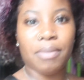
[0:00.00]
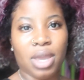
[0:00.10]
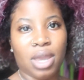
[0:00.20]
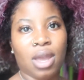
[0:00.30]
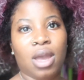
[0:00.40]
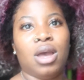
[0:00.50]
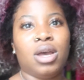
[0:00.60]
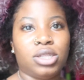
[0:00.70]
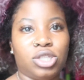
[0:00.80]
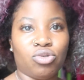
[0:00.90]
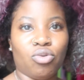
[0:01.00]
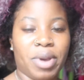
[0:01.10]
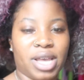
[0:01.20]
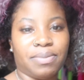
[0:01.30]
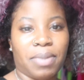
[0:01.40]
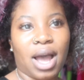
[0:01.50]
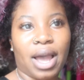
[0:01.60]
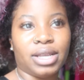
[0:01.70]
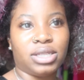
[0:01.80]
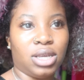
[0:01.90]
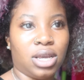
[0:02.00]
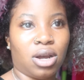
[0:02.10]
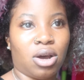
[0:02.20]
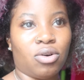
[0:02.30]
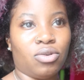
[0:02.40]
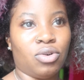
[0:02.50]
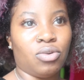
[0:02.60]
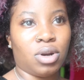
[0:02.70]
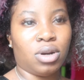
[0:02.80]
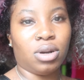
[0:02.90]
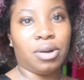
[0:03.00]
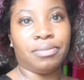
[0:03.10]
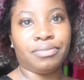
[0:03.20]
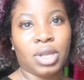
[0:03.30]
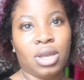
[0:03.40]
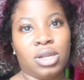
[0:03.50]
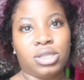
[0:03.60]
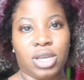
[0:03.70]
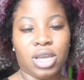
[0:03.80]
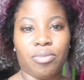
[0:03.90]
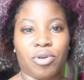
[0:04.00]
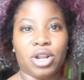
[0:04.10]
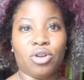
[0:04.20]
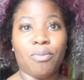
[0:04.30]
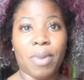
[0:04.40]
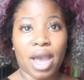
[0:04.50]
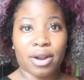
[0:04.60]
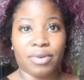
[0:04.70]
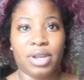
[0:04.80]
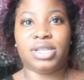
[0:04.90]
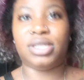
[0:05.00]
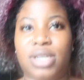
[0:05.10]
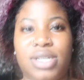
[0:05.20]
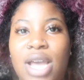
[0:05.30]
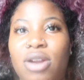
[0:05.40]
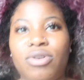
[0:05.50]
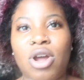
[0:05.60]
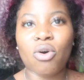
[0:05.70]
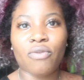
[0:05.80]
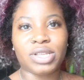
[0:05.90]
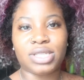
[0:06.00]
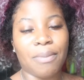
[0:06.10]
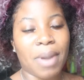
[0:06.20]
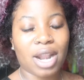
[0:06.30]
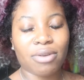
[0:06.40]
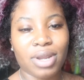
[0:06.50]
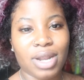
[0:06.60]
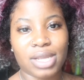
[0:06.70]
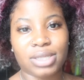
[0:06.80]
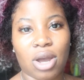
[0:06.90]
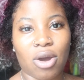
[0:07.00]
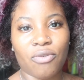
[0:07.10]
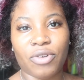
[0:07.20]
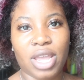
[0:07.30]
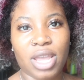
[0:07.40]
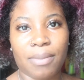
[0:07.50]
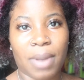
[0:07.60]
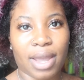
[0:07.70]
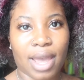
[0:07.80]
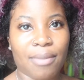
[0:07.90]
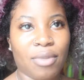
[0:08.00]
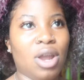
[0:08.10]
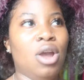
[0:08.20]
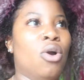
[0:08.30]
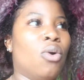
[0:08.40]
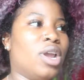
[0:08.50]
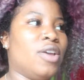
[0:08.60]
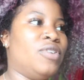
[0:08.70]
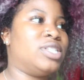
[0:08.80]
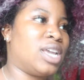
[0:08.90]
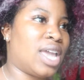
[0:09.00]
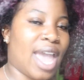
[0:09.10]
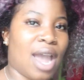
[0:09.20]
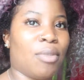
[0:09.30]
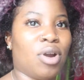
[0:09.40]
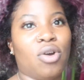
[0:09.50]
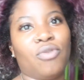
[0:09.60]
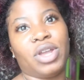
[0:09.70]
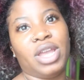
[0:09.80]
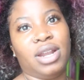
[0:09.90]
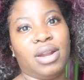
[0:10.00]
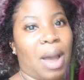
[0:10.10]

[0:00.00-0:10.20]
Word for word: me to Best Buy to get a whole new, um, to get a brand new battery because I don't know if it's the battery that's overheating my camera or if it's the camera overheating